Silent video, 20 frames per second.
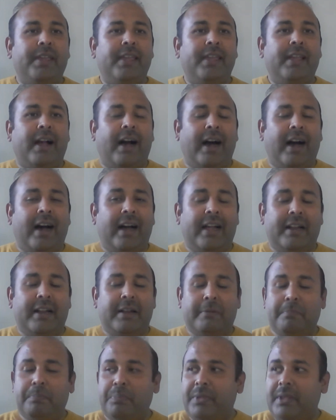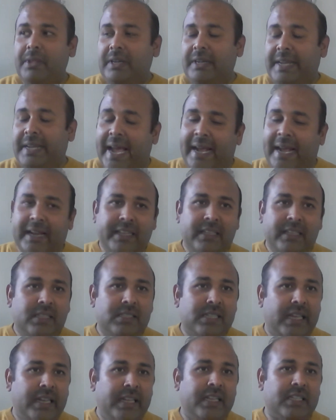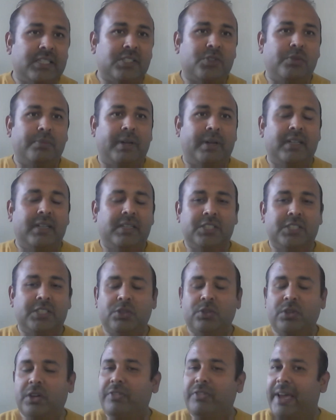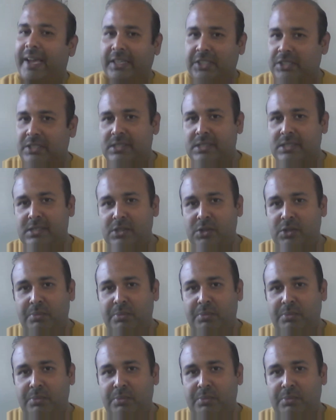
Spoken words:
we are tackling these areas through multitude of actions.